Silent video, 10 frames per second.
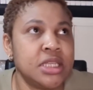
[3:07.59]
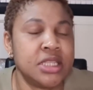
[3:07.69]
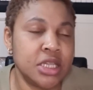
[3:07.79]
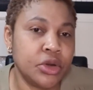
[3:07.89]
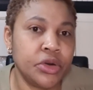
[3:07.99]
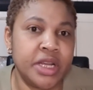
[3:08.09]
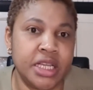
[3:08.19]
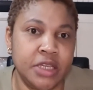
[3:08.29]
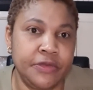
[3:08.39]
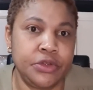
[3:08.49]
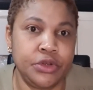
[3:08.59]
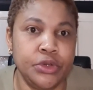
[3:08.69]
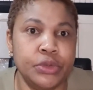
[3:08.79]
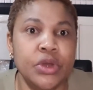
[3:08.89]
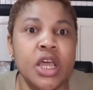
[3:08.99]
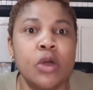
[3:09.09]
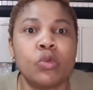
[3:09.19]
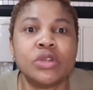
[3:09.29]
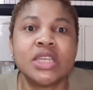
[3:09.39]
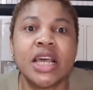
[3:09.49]
the scenario they give to you
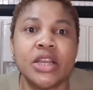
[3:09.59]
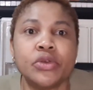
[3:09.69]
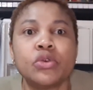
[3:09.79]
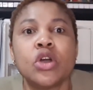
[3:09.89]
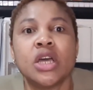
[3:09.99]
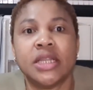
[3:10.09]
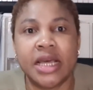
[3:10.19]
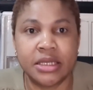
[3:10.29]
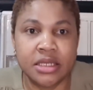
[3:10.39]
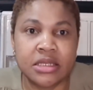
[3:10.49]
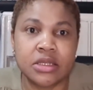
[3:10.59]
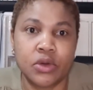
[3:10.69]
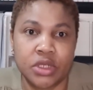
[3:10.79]
will tell you that this